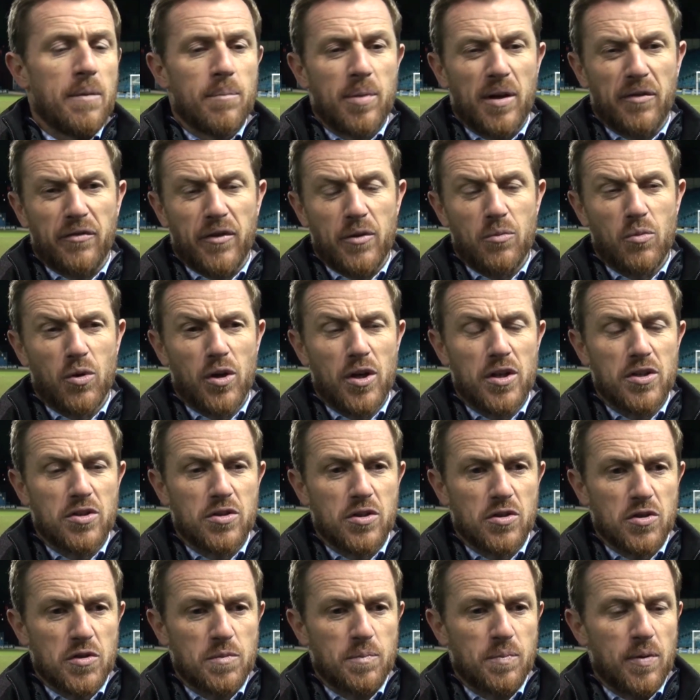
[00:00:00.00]
But I think what
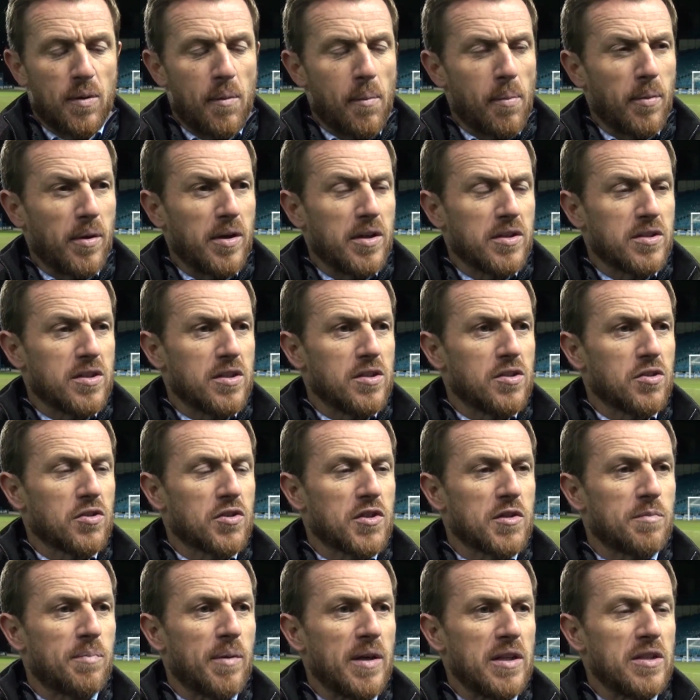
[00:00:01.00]
it does probably is it
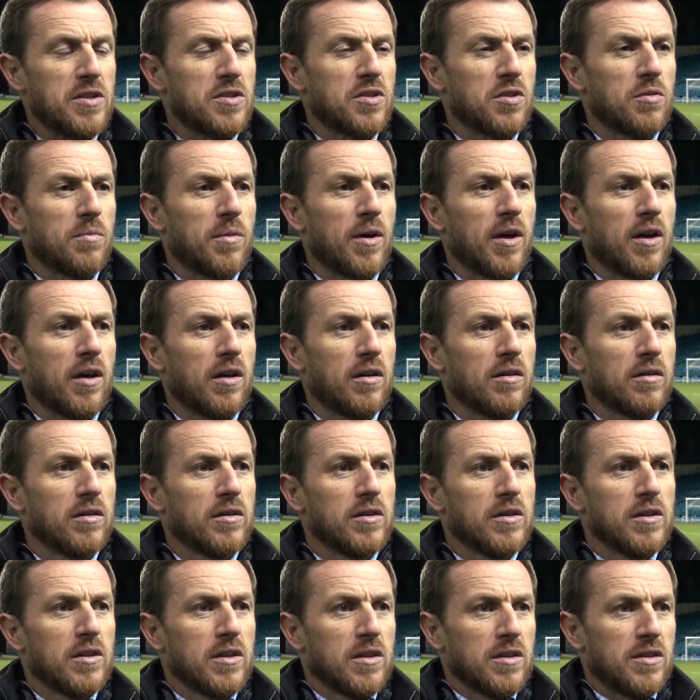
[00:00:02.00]
just speeds up our
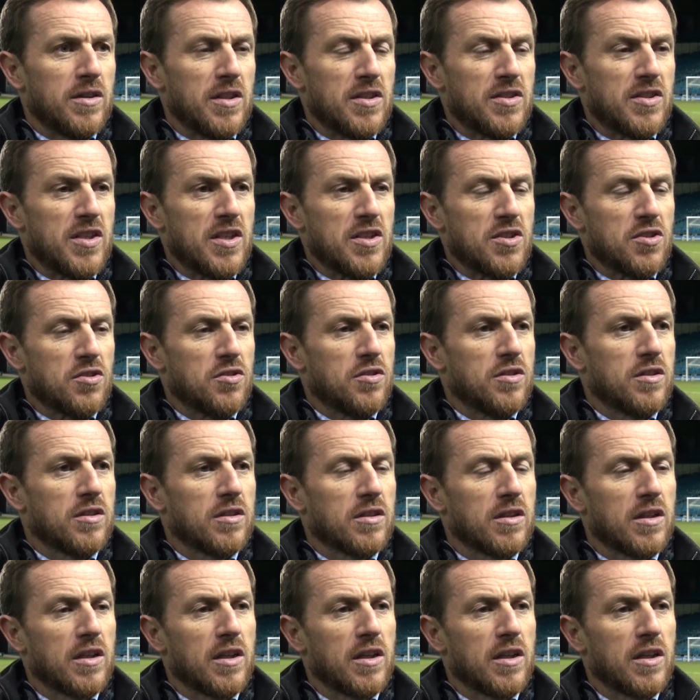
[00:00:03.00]
decision,